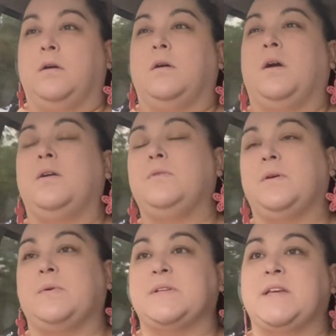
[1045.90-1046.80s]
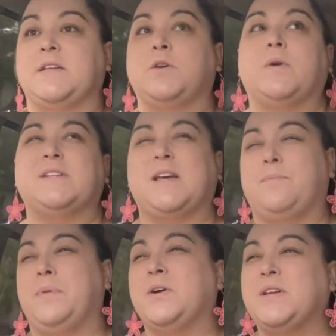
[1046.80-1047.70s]
I don't really want to say toys,
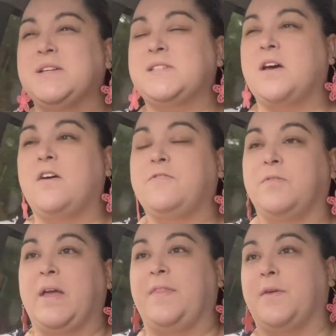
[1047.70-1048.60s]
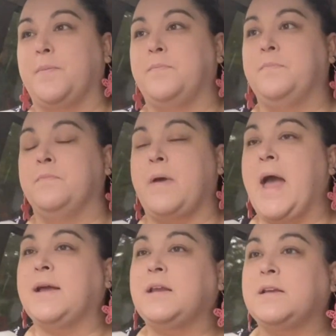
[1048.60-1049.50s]
like building stuff, like the
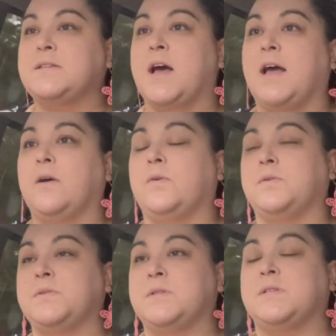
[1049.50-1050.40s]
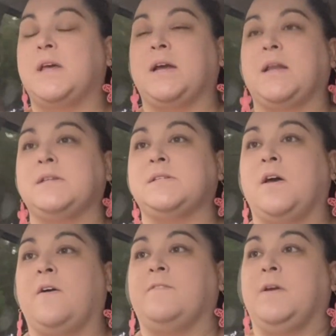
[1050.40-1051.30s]
magnet tiles and that kind of
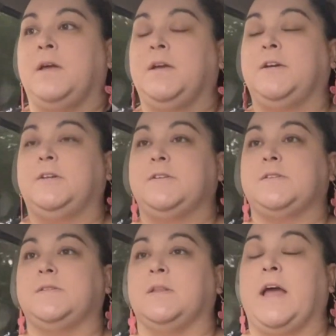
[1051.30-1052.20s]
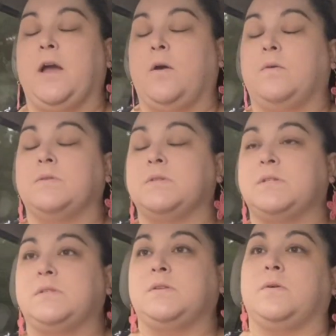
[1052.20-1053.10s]
stuff, Legos.
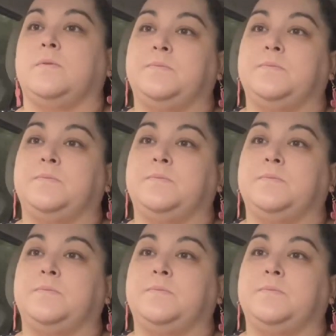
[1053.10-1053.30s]
So